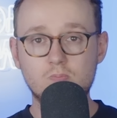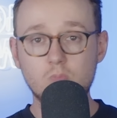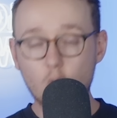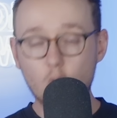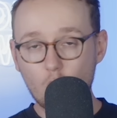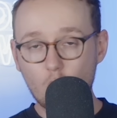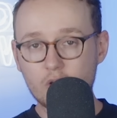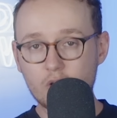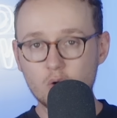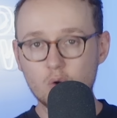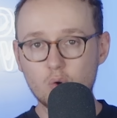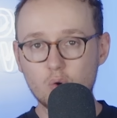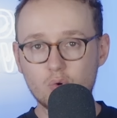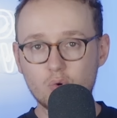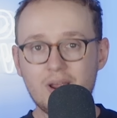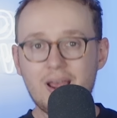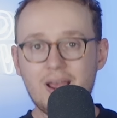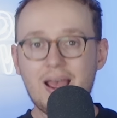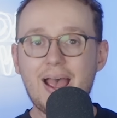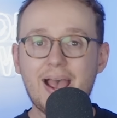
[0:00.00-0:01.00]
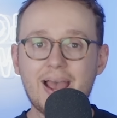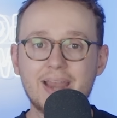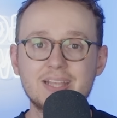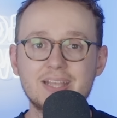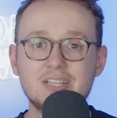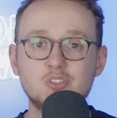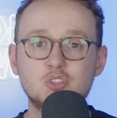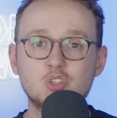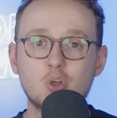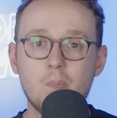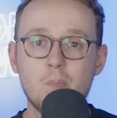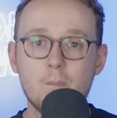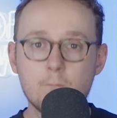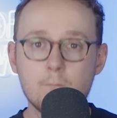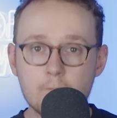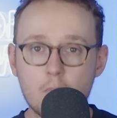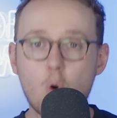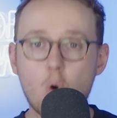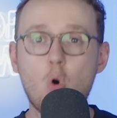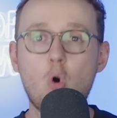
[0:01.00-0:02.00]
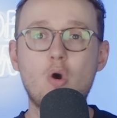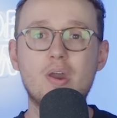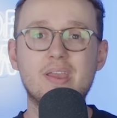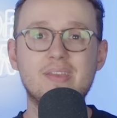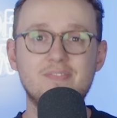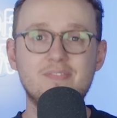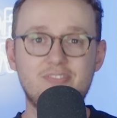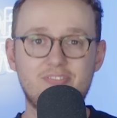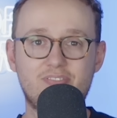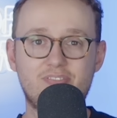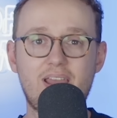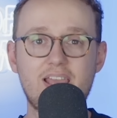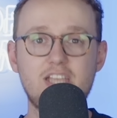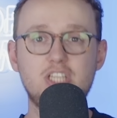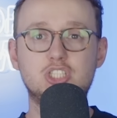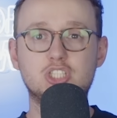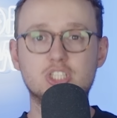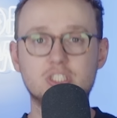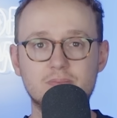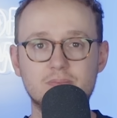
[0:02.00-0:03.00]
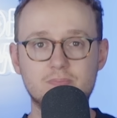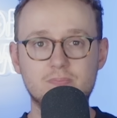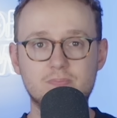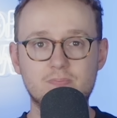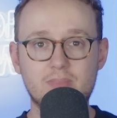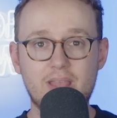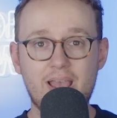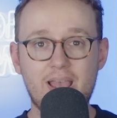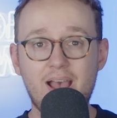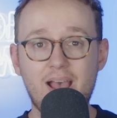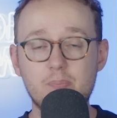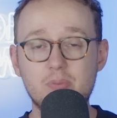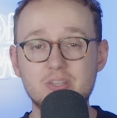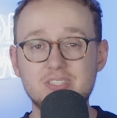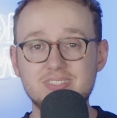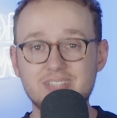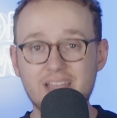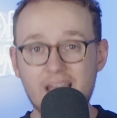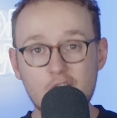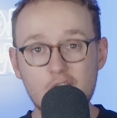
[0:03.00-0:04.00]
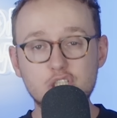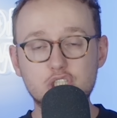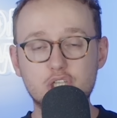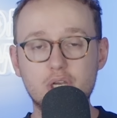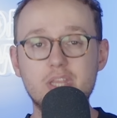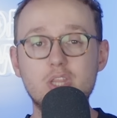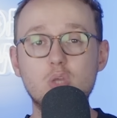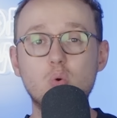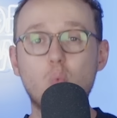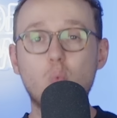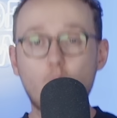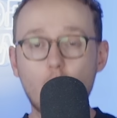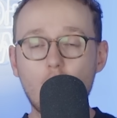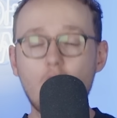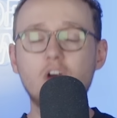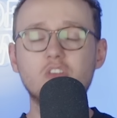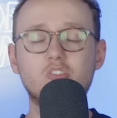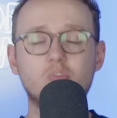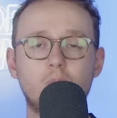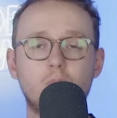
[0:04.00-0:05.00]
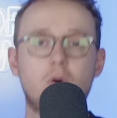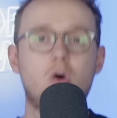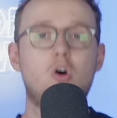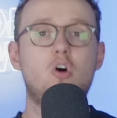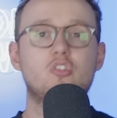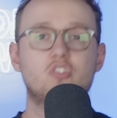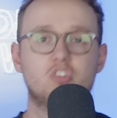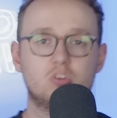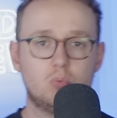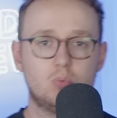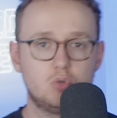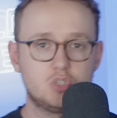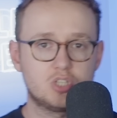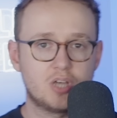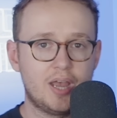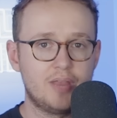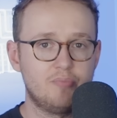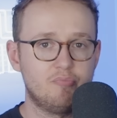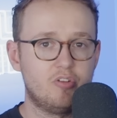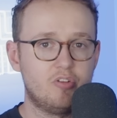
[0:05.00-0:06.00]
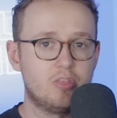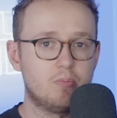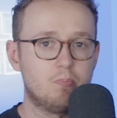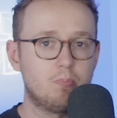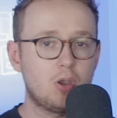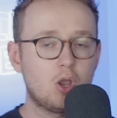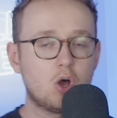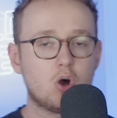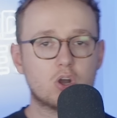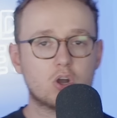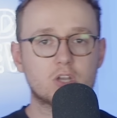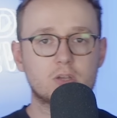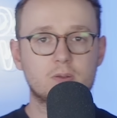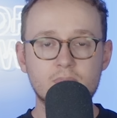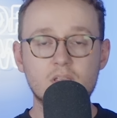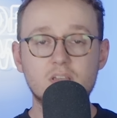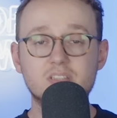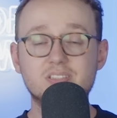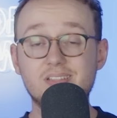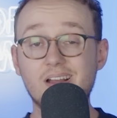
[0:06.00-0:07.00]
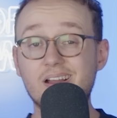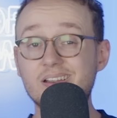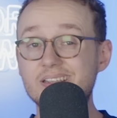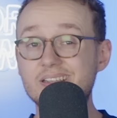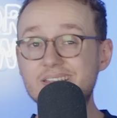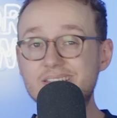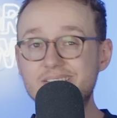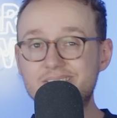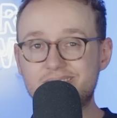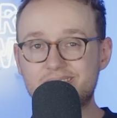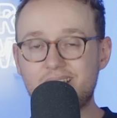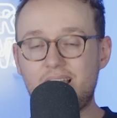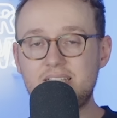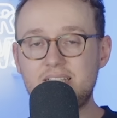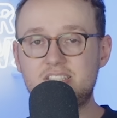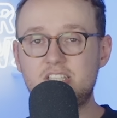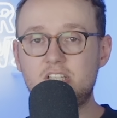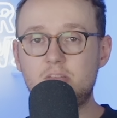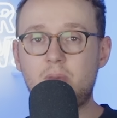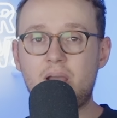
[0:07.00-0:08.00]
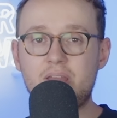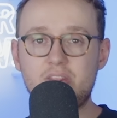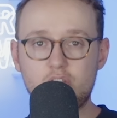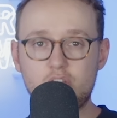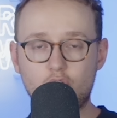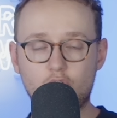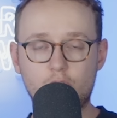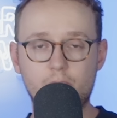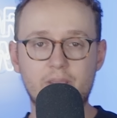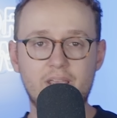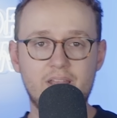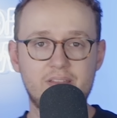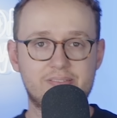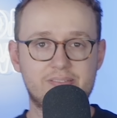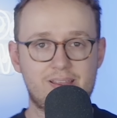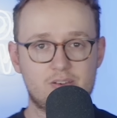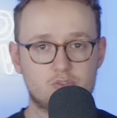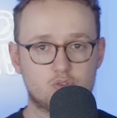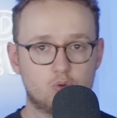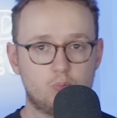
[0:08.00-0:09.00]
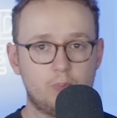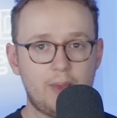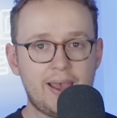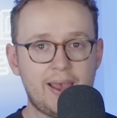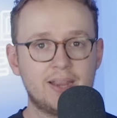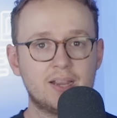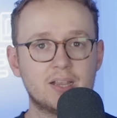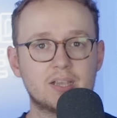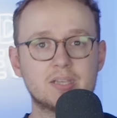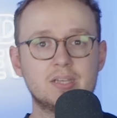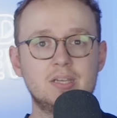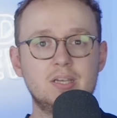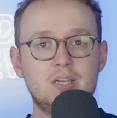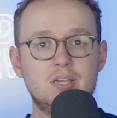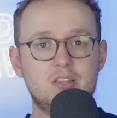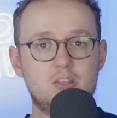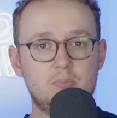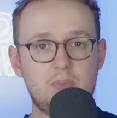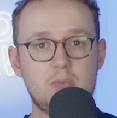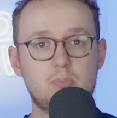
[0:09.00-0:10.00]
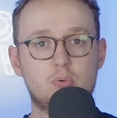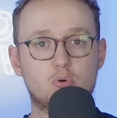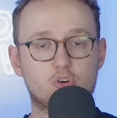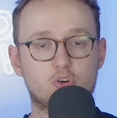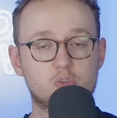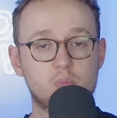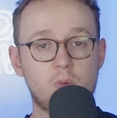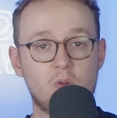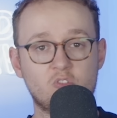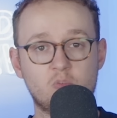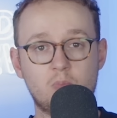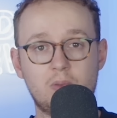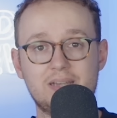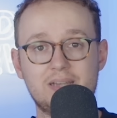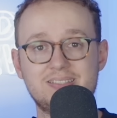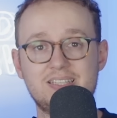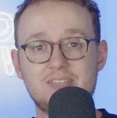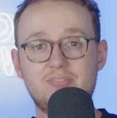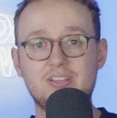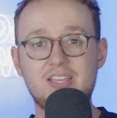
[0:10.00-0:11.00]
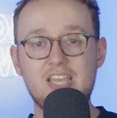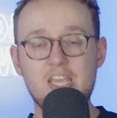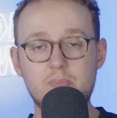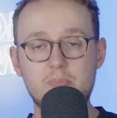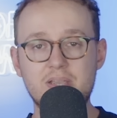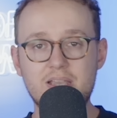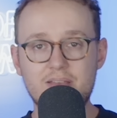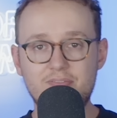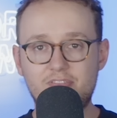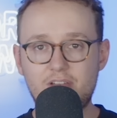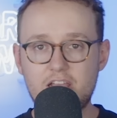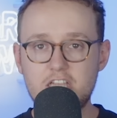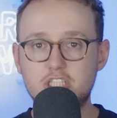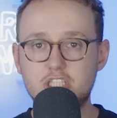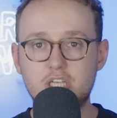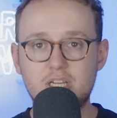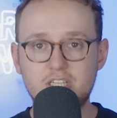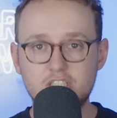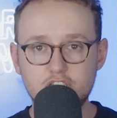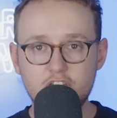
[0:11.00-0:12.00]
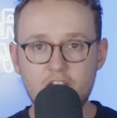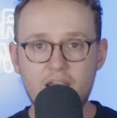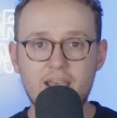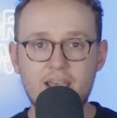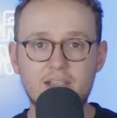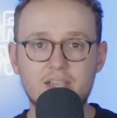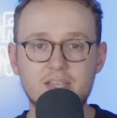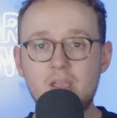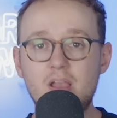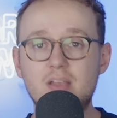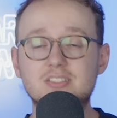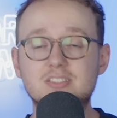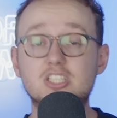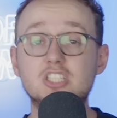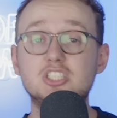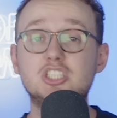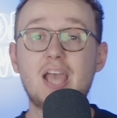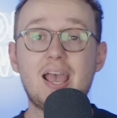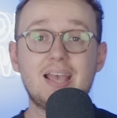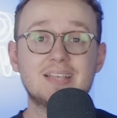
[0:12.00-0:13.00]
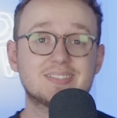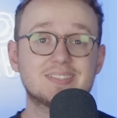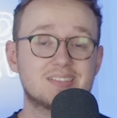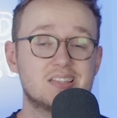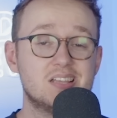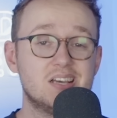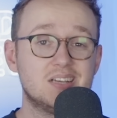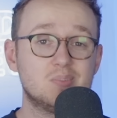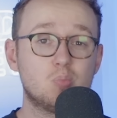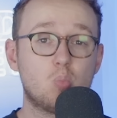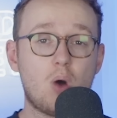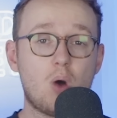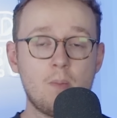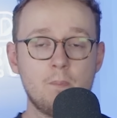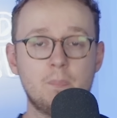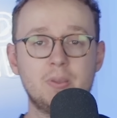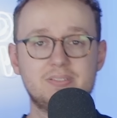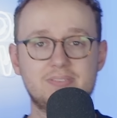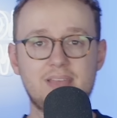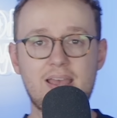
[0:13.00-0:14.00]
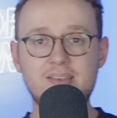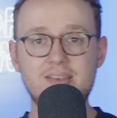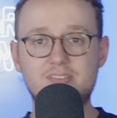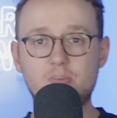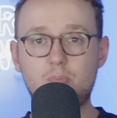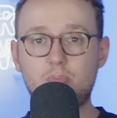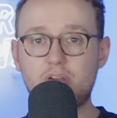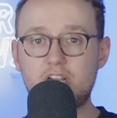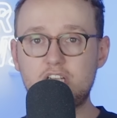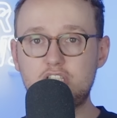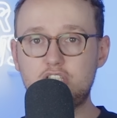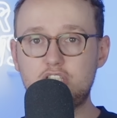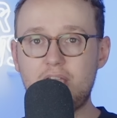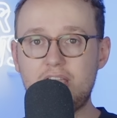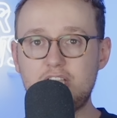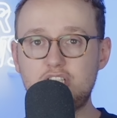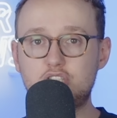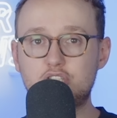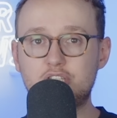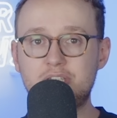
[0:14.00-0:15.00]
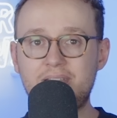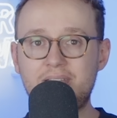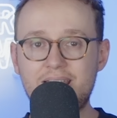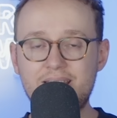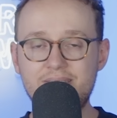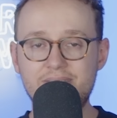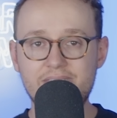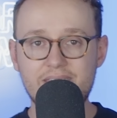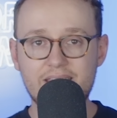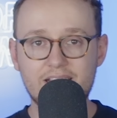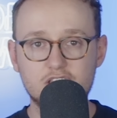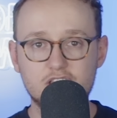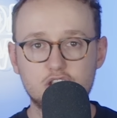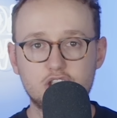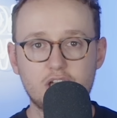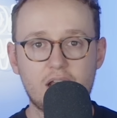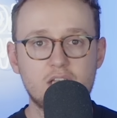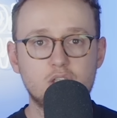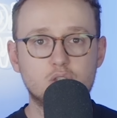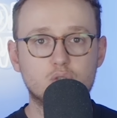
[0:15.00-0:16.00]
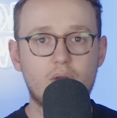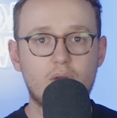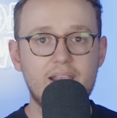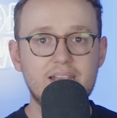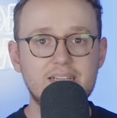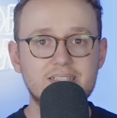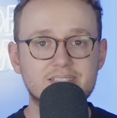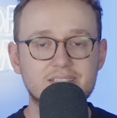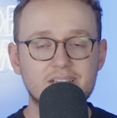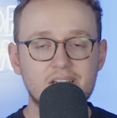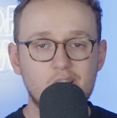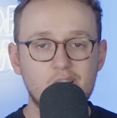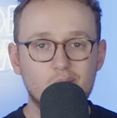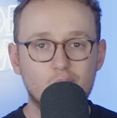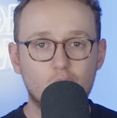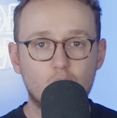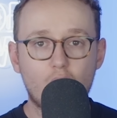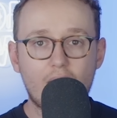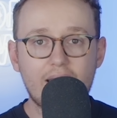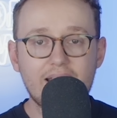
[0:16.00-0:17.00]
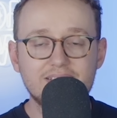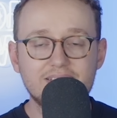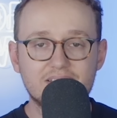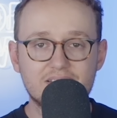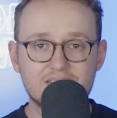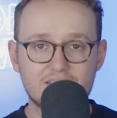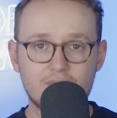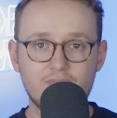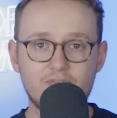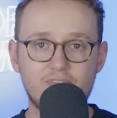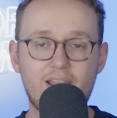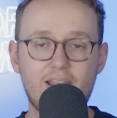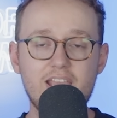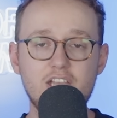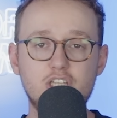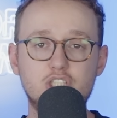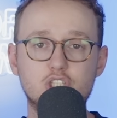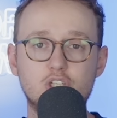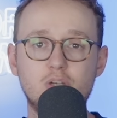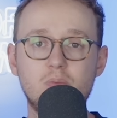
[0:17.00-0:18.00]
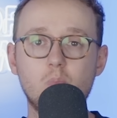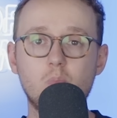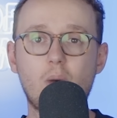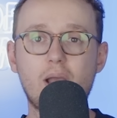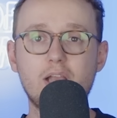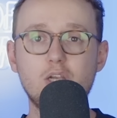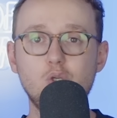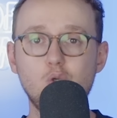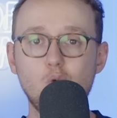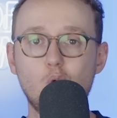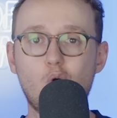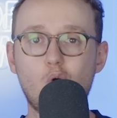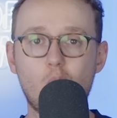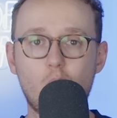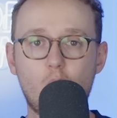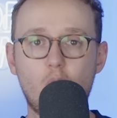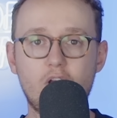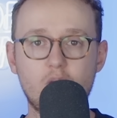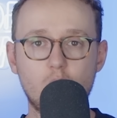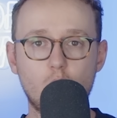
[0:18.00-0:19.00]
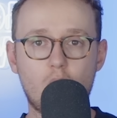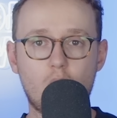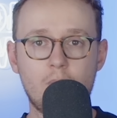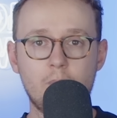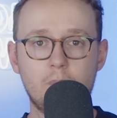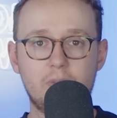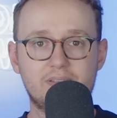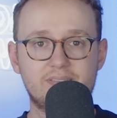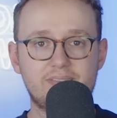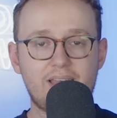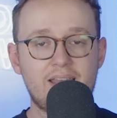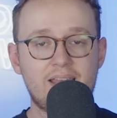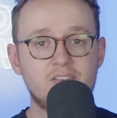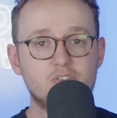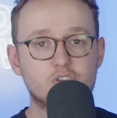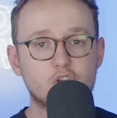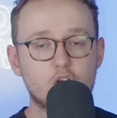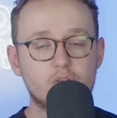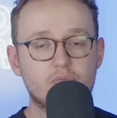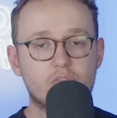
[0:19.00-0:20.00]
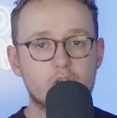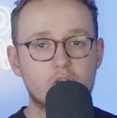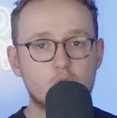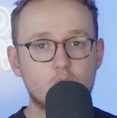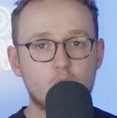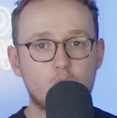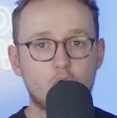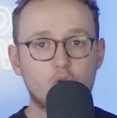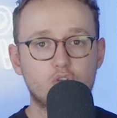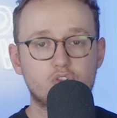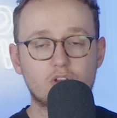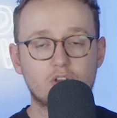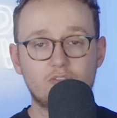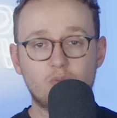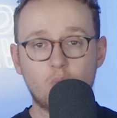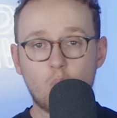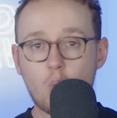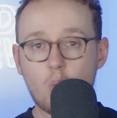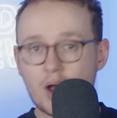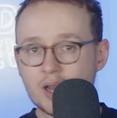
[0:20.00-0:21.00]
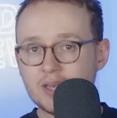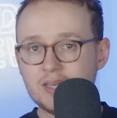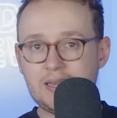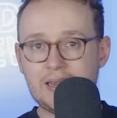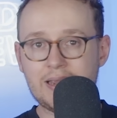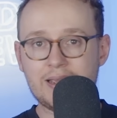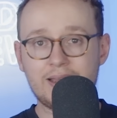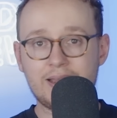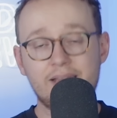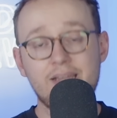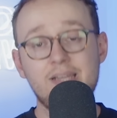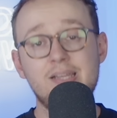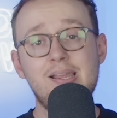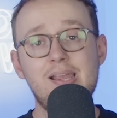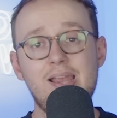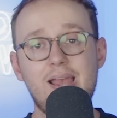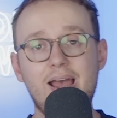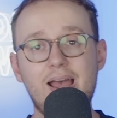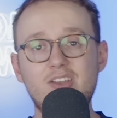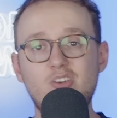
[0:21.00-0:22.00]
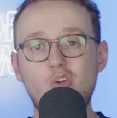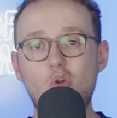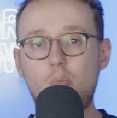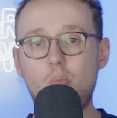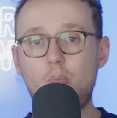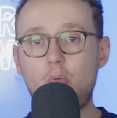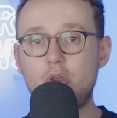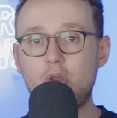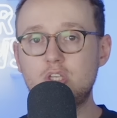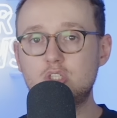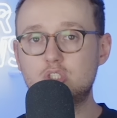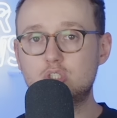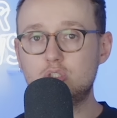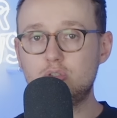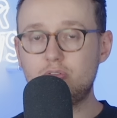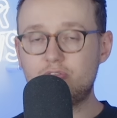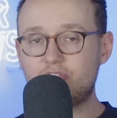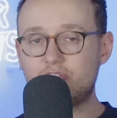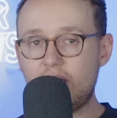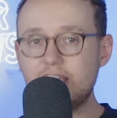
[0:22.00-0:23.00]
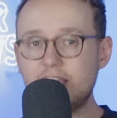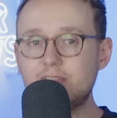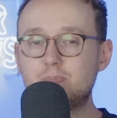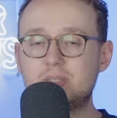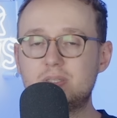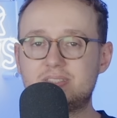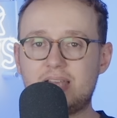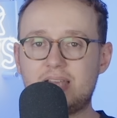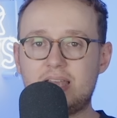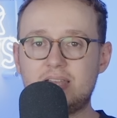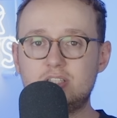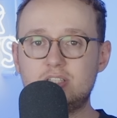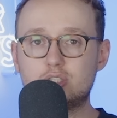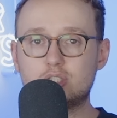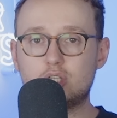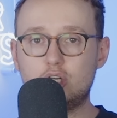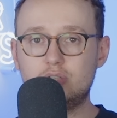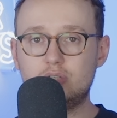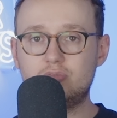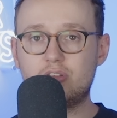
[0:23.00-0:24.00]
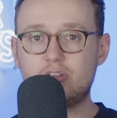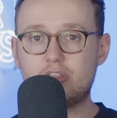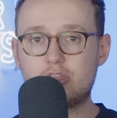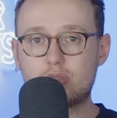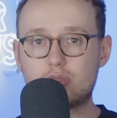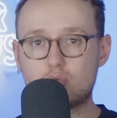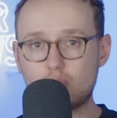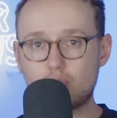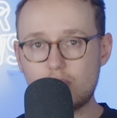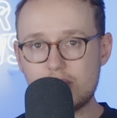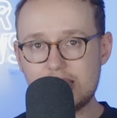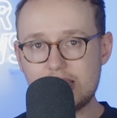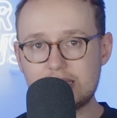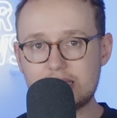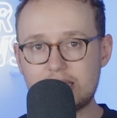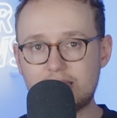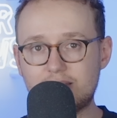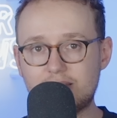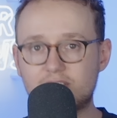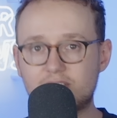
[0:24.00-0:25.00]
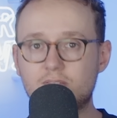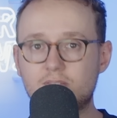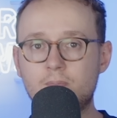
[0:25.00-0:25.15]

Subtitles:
All in all, adding to more inflation at potentially the worst possible time for the bloc. Studies cited by the European Central Bank, the people responsible for keeping inflation in check, suggest that a 1% depreciation in the exchange rate raises inflation by 0.1% over the course of 1 year and 0.25% over 3 years.